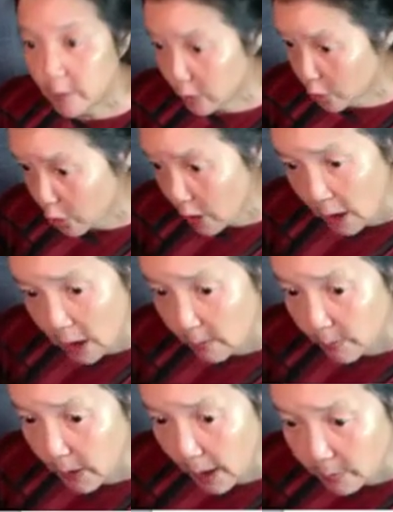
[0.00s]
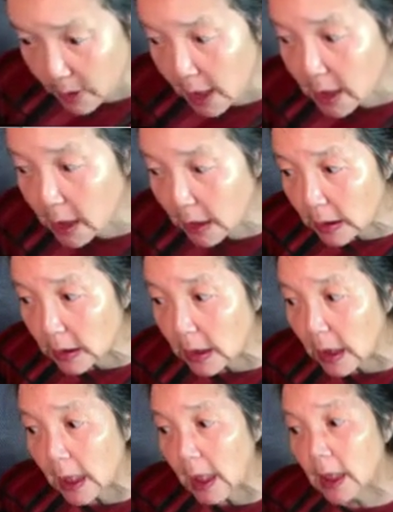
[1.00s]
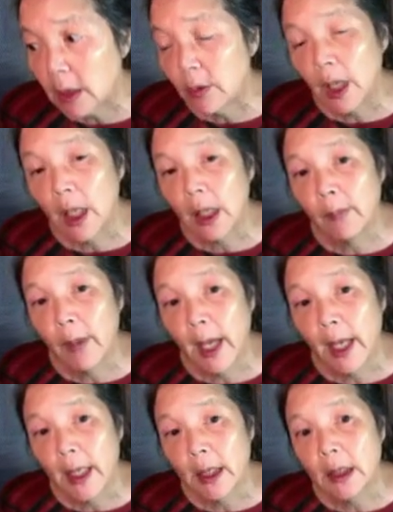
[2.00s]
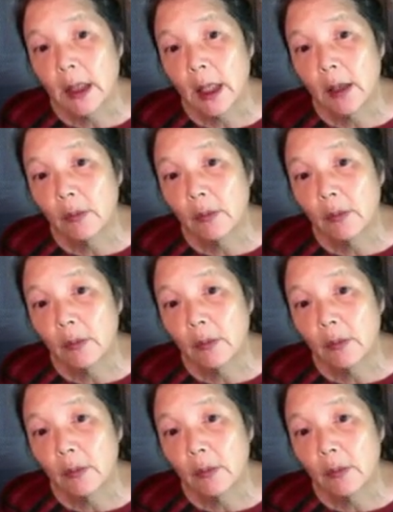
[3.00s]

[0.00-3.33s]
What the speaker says: If you kept taking it and you were getting bad